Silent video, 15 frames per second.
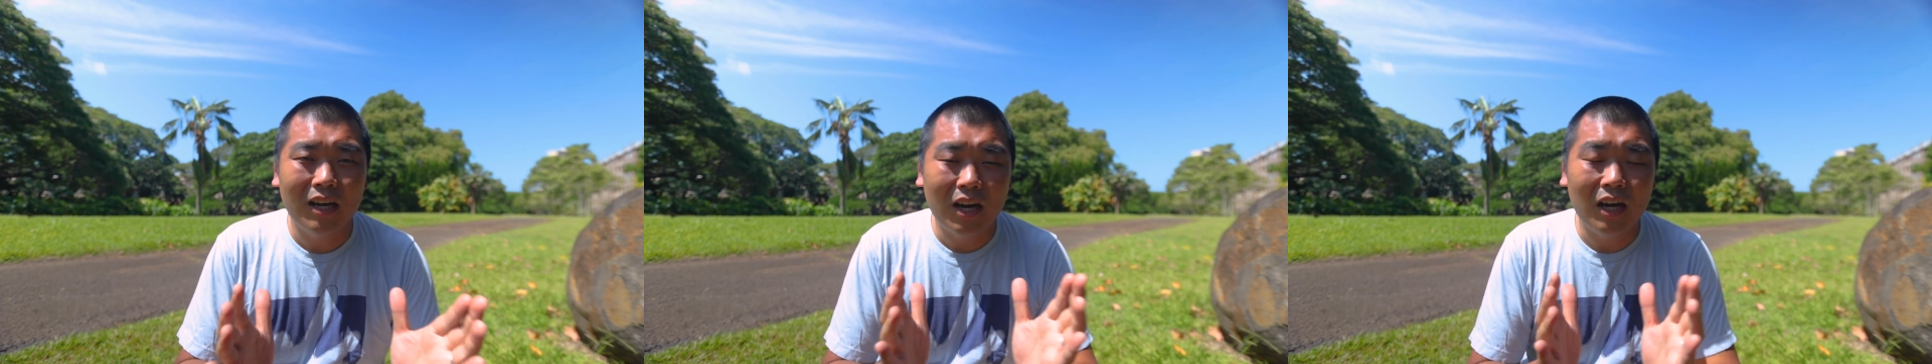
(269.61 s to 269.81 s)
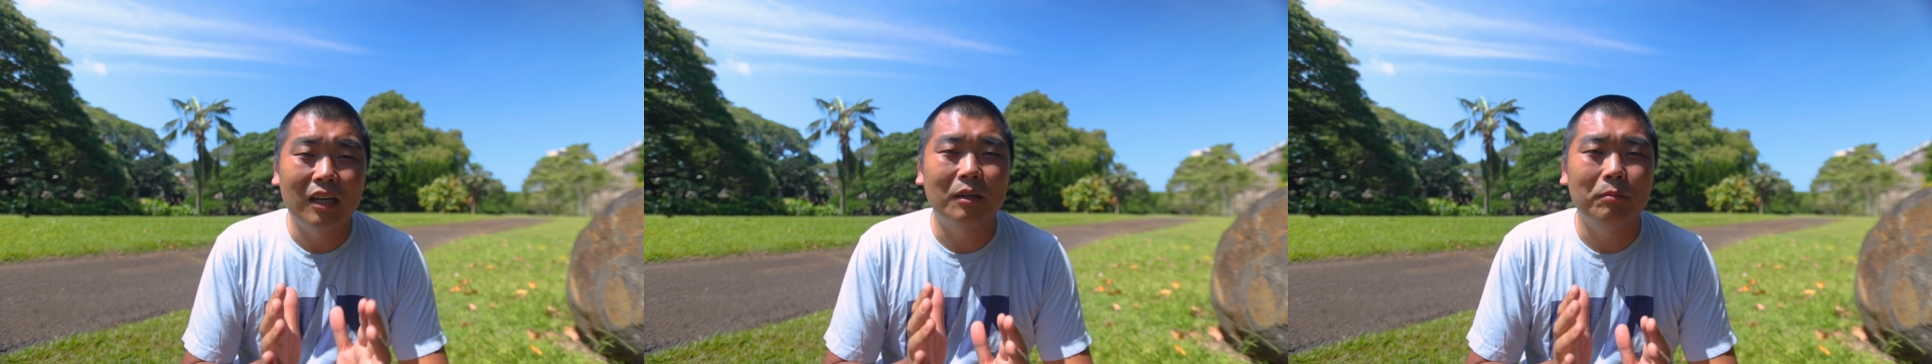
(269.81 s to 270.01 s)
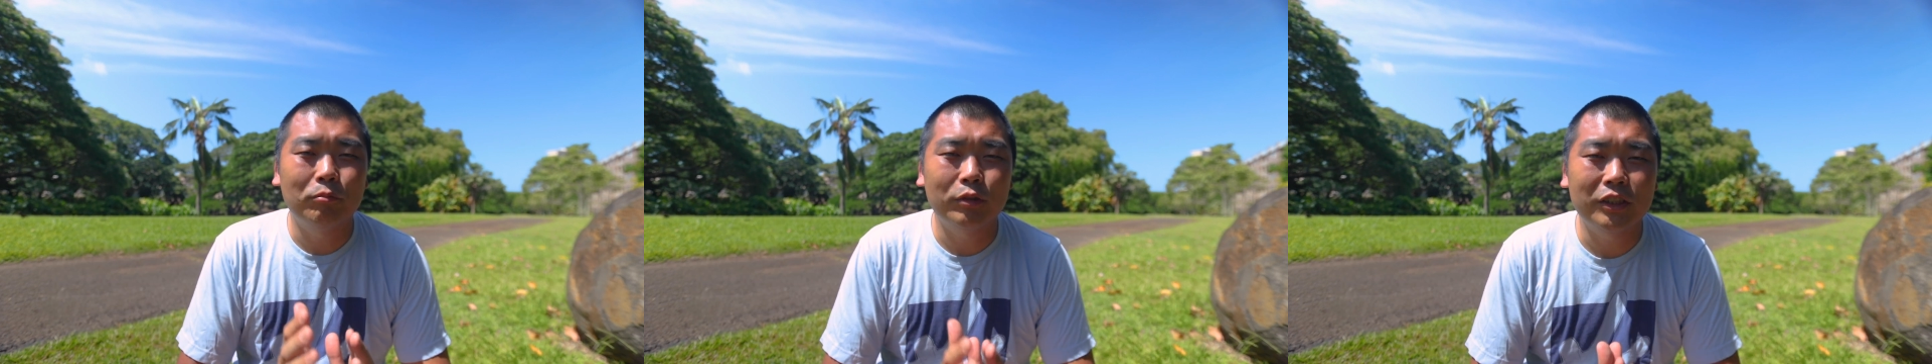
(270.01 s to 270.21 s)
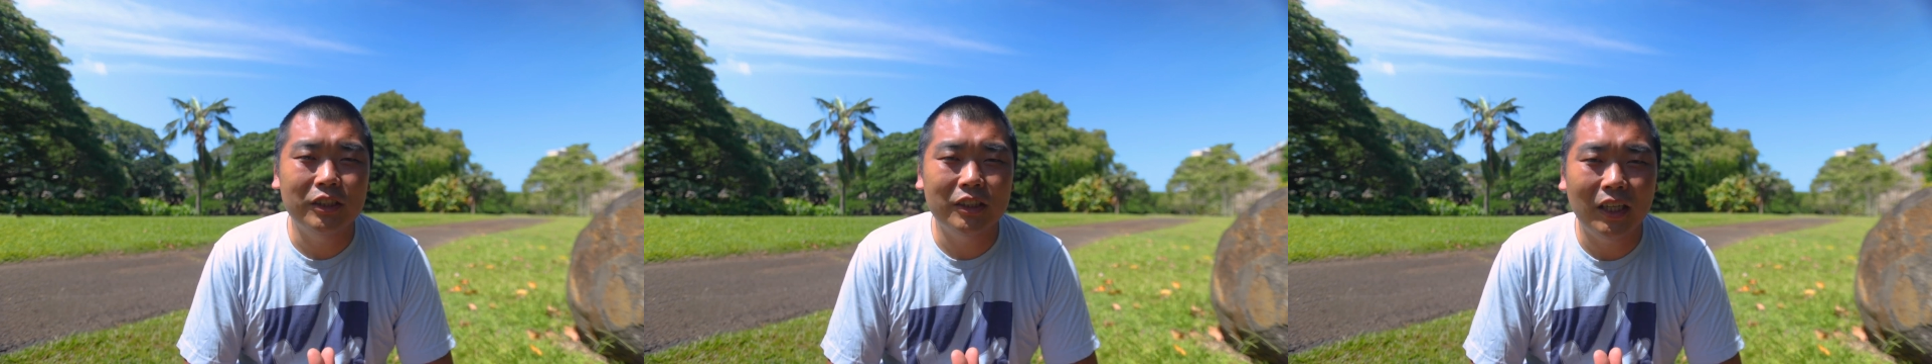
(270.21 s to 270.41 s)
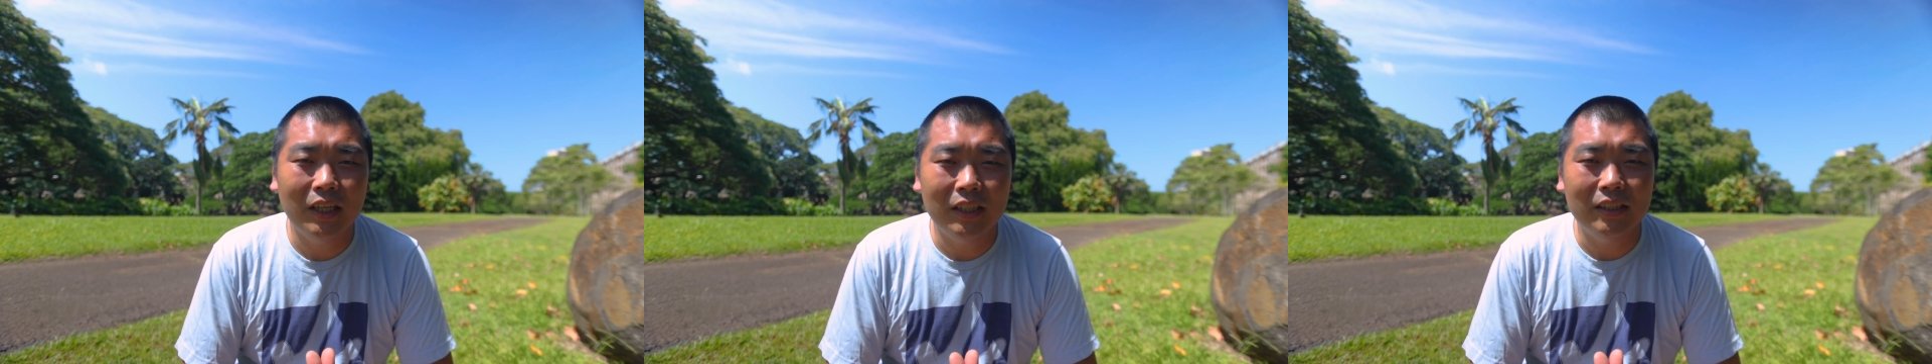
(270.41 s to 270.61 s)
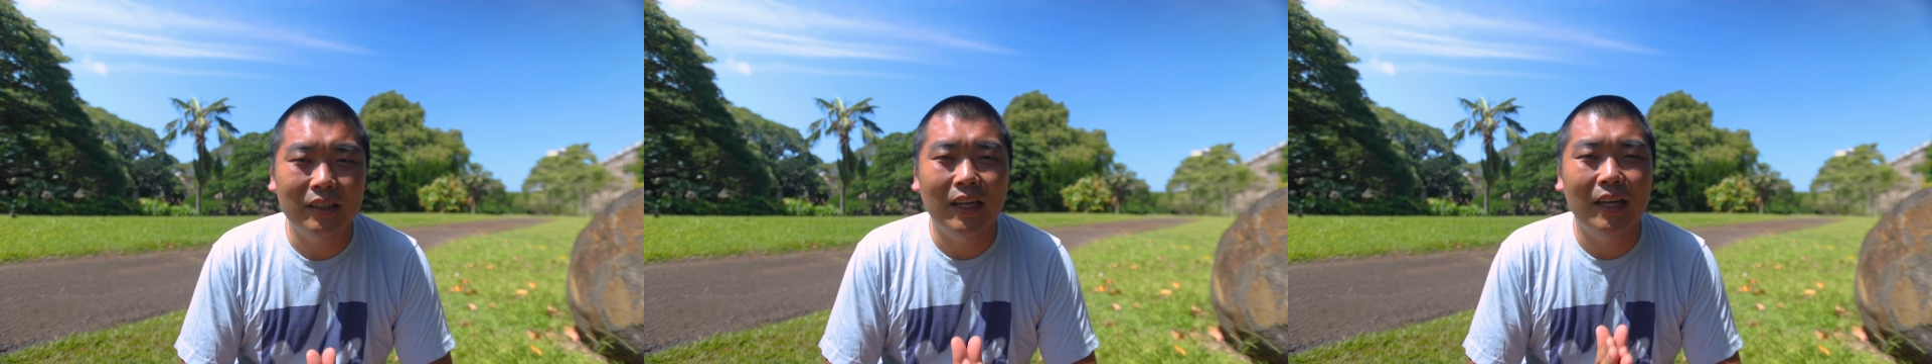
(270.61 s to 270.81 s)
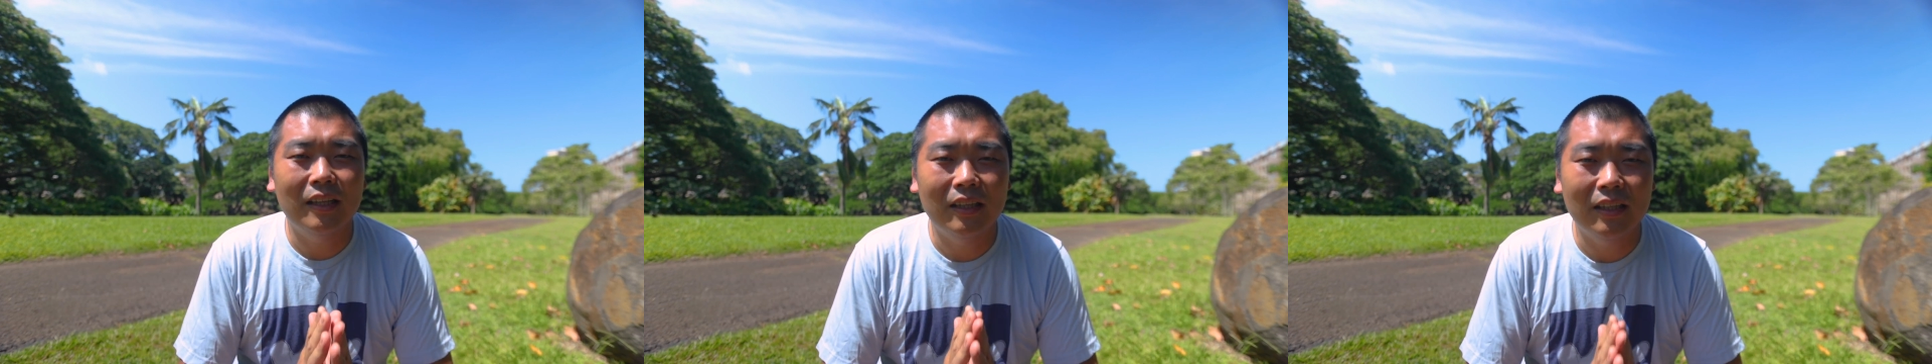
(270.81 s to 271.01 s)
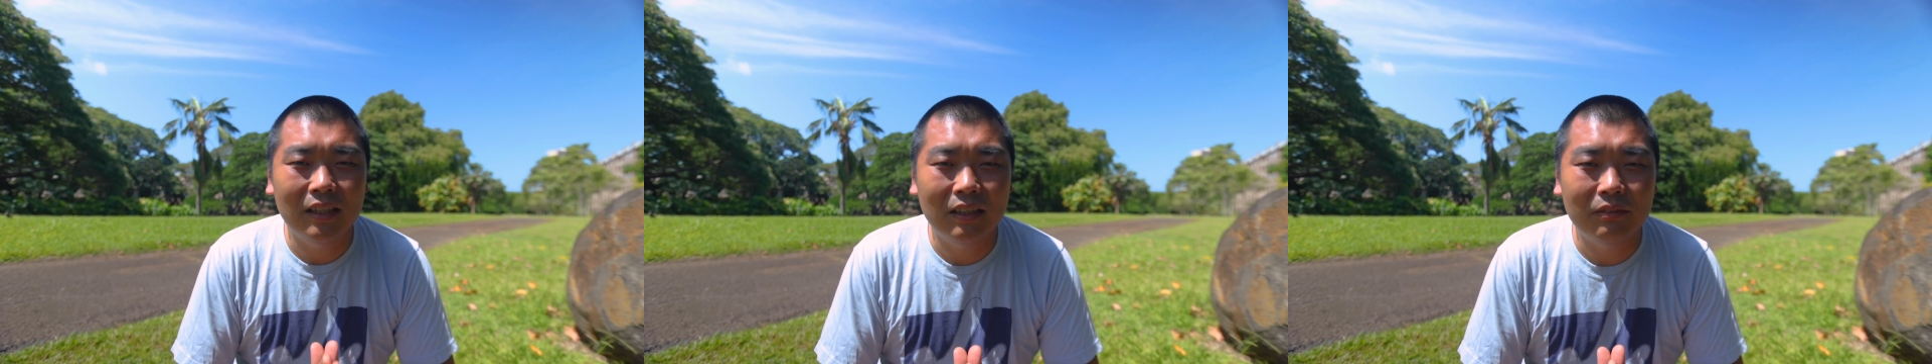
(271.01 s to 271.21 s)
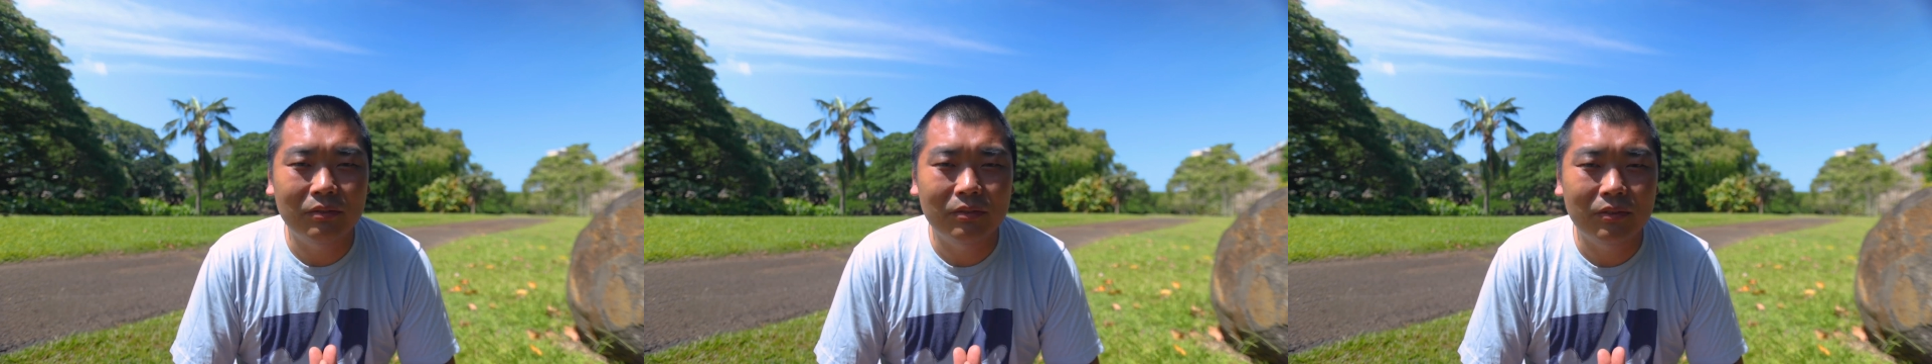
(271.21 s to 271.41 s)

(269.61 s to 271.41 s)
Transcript: on appreciating that life